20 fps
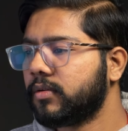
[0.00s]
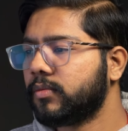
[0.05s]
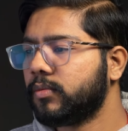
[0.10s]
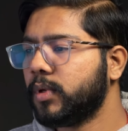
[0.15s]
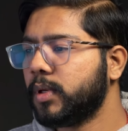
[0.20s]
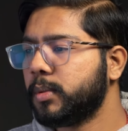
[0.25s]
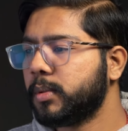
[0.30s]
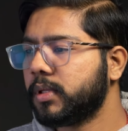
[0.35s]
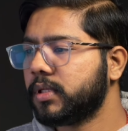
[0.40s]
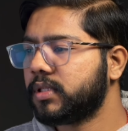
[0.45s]

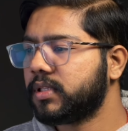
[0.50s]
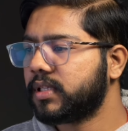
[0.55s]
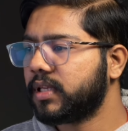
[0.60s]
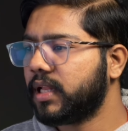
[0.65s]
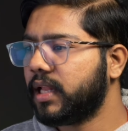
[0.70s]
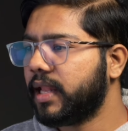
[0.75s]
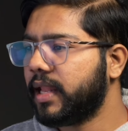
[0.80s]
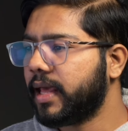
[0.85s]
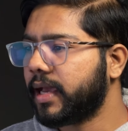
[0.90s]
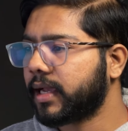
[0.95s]
we will
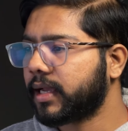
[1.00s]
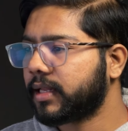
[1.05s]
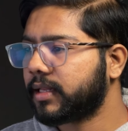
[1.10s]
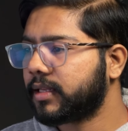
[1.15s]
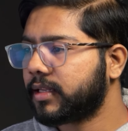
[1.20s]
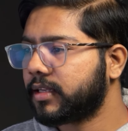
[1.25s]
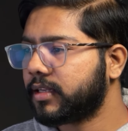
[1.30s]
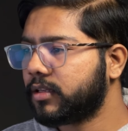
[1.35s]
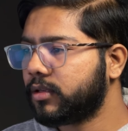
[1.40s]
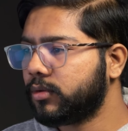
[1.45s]

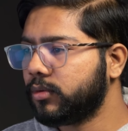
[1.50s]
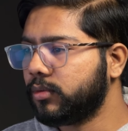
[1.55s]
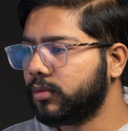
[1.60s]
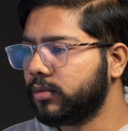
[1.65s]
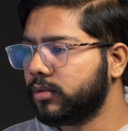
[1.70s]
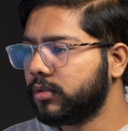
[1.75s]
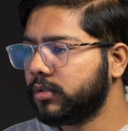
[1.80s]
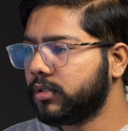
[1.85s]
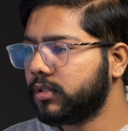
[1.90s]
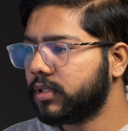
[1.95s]
select
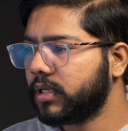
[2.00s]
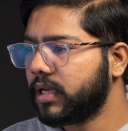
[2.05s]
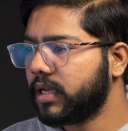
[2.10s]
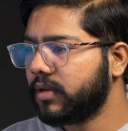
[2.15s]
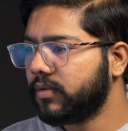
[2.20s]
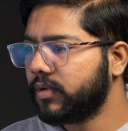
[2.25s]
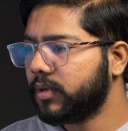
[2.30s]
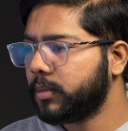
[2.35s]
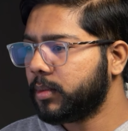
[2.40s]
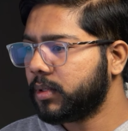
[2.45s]
tools
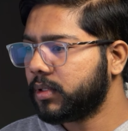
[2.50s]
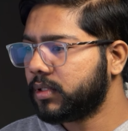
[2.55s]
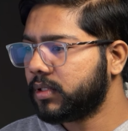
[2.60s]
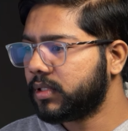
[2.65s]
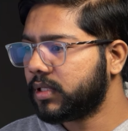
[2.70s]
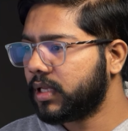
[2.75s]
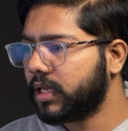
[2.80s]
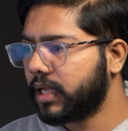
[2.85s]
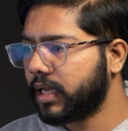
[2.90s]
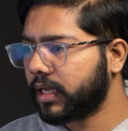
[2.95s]
and we will
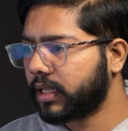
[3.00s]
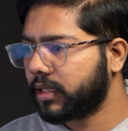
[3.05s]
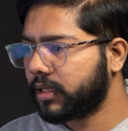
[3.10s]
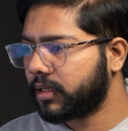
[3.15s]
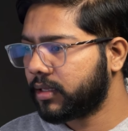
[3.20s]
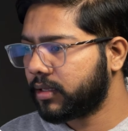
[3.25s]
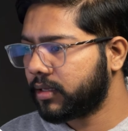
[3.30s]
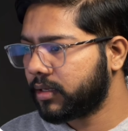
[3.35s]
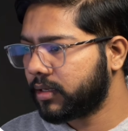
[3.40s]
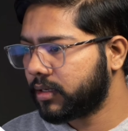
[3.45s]

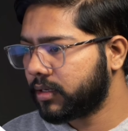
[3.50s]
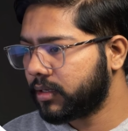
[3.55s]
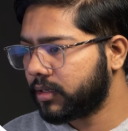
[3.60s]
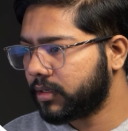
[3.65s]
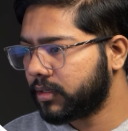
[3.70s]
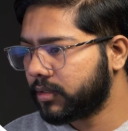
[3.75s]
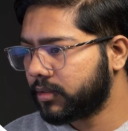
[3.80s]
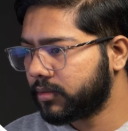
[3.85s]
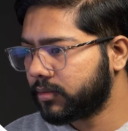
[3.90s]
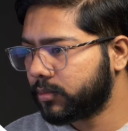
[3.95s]
select,
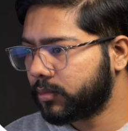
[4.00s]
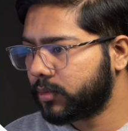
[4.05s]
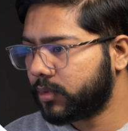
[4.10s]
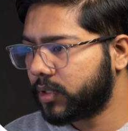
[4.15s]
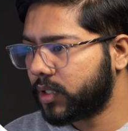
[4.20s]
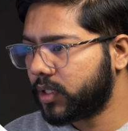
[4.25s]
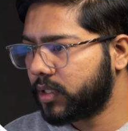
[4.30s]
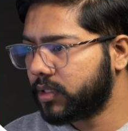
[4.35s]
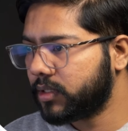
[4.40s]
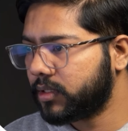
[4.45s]

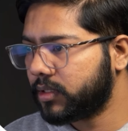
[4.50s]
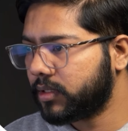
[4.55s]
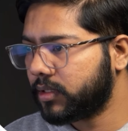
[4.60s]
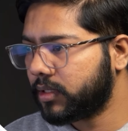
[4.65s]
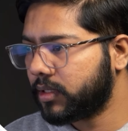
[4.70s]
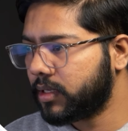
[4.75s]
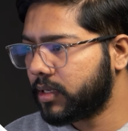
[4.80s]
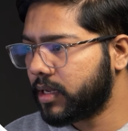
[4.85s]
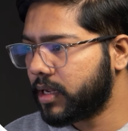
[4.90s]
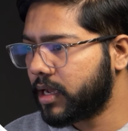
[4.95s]

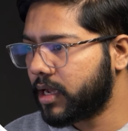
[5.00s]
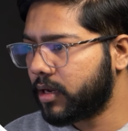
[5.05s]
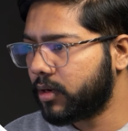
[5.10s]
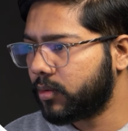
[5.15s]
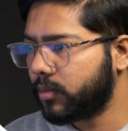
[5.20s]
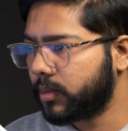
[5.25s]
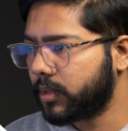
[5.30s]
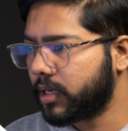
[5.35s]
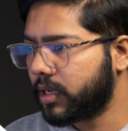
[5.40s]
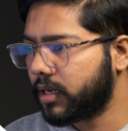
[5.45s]
where's
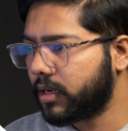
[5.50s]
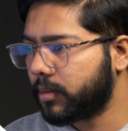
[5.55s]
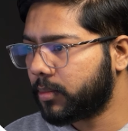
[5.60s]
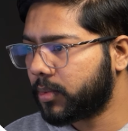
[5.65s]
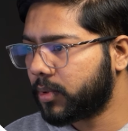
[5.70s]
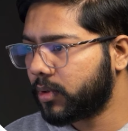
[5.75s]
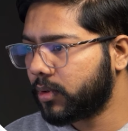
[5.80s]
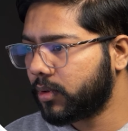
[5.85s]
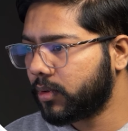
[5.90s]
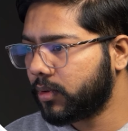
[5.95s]
Nano Banana
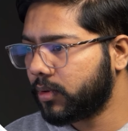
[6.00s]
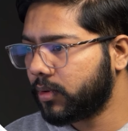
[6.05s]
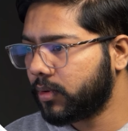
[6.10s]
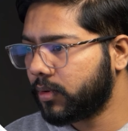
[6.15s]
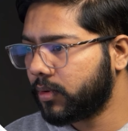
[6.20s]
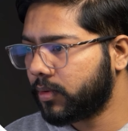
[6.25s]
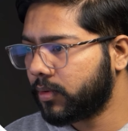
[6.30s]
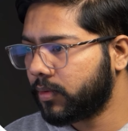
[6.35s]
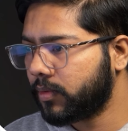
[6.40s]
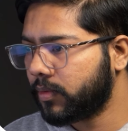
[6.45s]

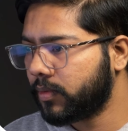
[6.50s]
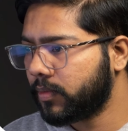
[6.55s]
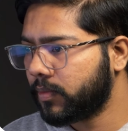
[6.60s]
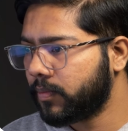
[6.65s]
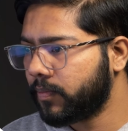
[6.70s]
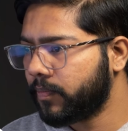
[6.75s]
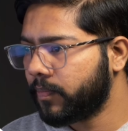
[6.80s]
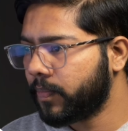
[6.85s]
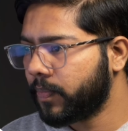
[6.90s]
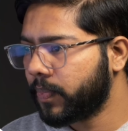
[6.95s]
Pro?
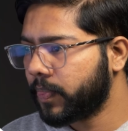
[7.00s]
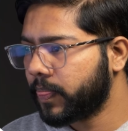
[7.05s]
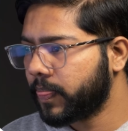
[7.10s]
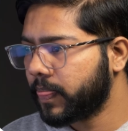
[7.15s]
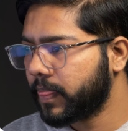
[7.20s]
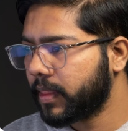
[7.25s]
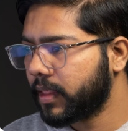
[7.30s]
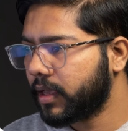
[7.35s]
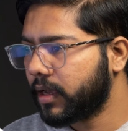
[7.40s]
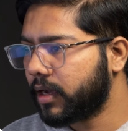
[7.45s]

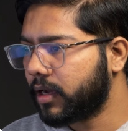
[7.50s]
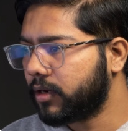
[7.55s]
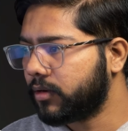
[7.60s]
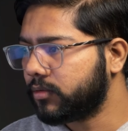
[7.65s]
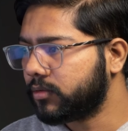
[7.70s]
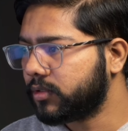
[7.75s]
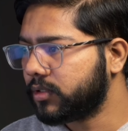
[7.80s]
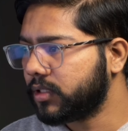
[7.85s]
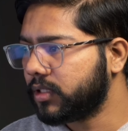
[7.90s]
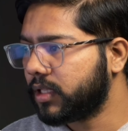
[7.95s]
I
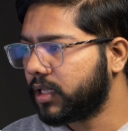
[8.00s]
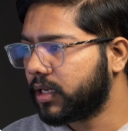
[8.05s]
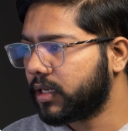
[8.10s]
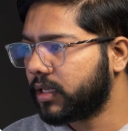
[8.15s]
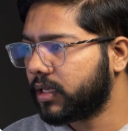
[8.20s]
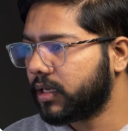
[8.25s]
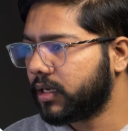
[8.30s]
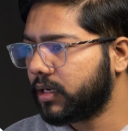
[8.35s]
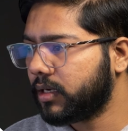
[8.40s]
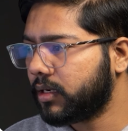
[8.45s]
don't see that
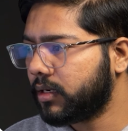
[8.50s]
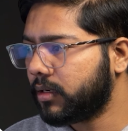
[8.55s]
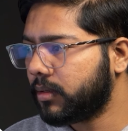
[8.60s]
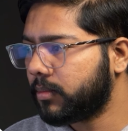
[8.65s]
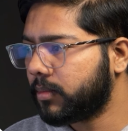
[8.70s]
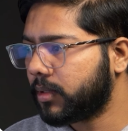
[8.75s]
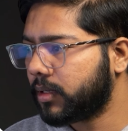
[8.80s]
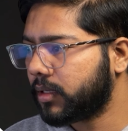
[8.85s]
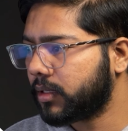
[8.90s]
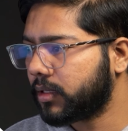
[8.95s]
here,
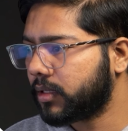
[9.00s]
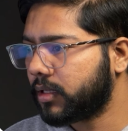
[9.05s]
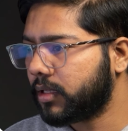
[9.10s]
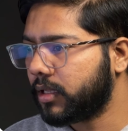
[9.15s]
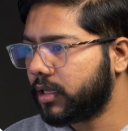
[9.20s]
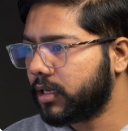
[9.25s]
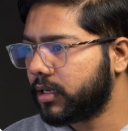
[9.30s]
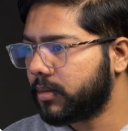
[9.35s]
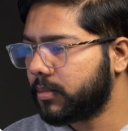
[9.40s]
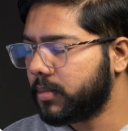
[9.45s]
but
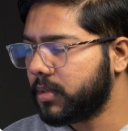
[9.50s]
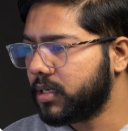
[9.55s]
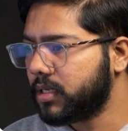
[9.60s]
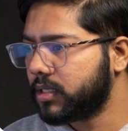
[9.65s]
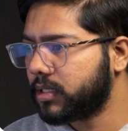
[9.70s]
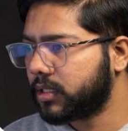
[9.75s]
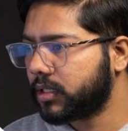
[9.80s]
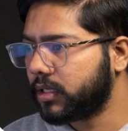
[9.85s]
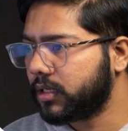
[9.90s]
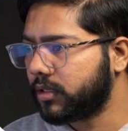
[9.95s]
let me
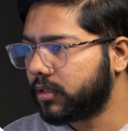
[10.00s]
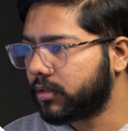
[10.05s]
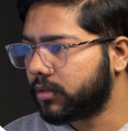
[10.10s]
see.